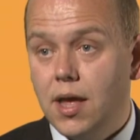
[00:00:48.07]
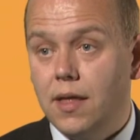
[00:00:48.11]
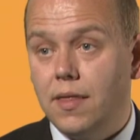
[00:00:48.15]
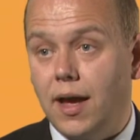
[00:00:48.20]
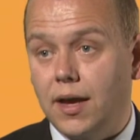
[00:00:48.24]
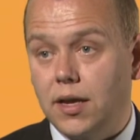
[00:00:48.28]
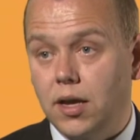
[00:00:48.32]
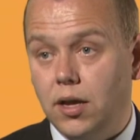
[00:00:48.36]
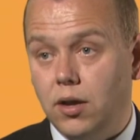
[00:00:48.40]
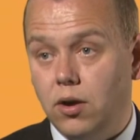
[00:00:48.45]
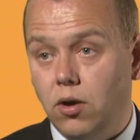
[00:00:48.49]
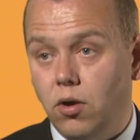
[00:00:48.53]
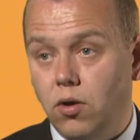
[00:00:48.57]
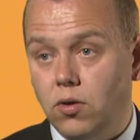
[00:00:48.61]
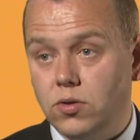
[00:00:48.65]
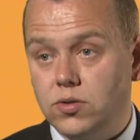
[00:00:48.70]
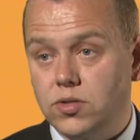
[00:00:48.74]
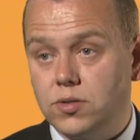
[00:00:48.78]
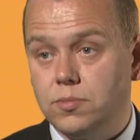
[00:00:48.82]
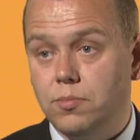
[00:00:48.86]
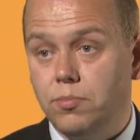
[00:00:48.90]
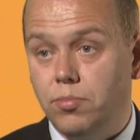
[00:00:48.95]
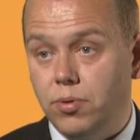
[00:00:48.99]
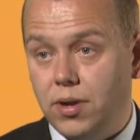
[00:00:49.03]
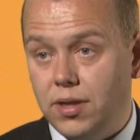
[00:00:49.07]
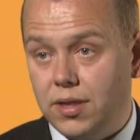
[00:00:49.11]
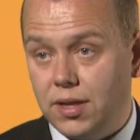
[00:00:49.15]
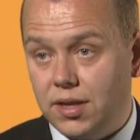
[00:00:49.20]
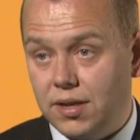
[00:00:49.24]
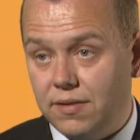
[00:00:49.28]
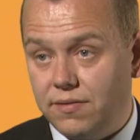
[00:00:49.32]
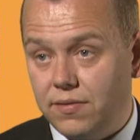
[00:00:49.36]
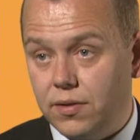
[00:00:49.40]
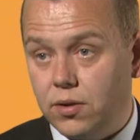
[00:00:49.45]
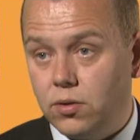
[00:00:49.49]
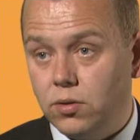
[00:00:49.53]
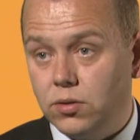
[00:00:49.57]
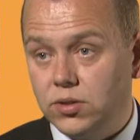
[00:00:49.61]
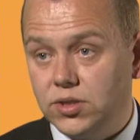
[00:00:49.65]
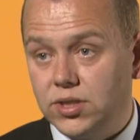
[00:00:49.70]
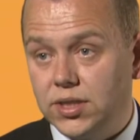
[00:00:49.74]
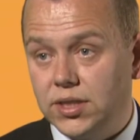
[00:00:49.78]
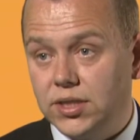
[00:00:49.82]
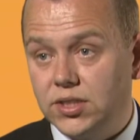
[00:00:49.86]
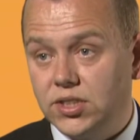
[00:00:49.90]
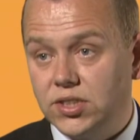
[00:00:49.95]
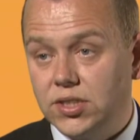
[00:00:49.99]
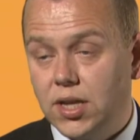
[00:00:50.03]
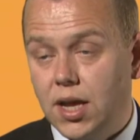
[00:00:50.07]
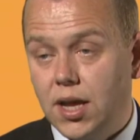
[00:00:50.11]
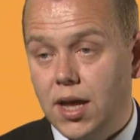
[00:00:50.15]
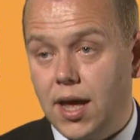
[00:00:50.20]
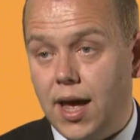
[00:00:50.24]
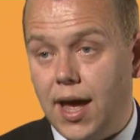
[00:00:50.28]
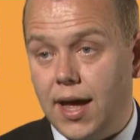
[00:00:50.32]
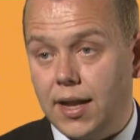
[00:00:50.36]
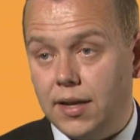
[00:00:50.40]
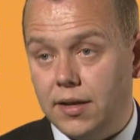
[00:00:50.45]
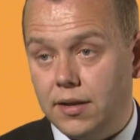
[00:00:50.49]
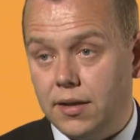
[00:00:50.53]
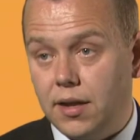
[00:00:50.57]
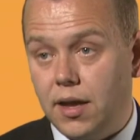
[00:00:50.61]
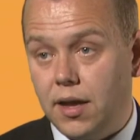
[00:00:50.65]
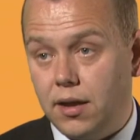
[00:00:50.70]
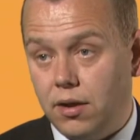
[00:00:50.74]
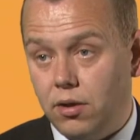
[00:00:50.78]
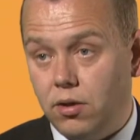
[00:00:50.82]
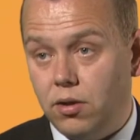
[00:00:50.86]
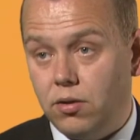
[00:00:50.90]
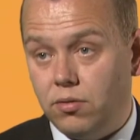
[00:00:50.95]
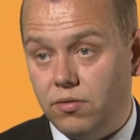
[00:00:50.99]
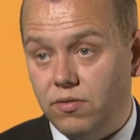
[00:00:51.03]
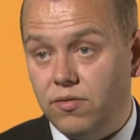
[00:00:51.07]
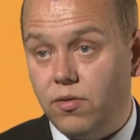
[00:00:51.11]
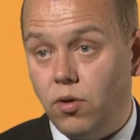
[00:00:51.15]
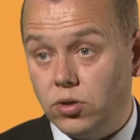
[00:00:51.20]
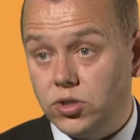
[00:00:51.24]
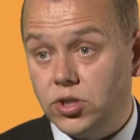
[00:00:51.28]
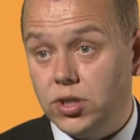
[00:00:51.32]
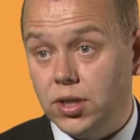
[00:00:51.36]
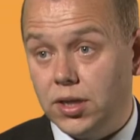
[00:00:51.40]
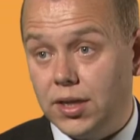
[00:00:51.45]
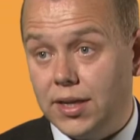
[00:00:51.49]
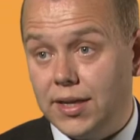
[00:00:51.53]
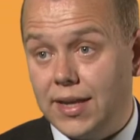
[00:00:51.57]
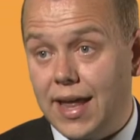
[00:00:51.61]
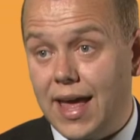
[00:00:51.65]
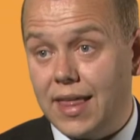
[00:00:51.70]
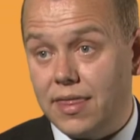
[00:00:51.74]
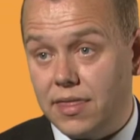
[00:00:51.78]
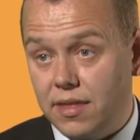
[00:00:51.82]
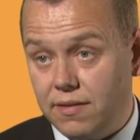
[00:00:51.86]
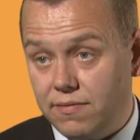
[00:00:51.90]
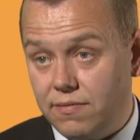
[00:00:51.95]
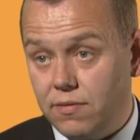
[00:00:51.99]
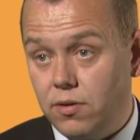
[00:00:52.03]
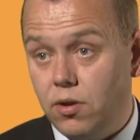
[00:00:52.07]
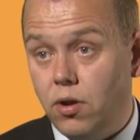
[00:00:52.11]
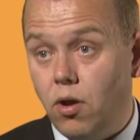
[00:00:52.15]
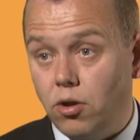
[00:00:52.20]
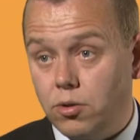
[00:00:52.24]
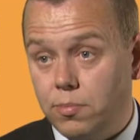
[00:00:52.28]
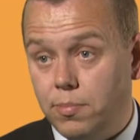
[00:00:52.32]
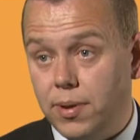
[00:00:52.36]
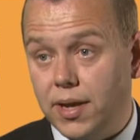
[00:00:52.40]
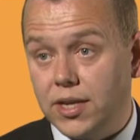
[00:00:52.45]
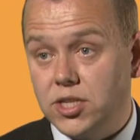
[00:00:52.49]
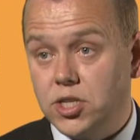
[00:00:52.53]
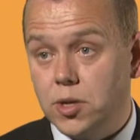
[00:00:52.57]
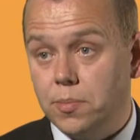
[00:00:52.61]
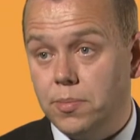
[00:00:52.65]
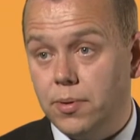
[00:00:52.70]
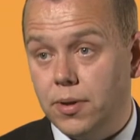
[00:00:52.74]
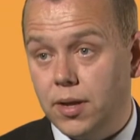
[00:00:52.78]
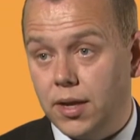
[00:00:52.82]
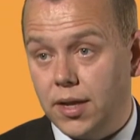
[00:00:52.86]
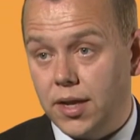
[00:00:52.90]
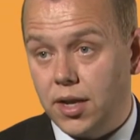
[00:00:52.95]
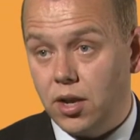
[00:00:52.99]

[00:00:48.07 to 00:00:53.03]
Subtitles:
That can cause breathing difficulties and unfortunately death if not picked up early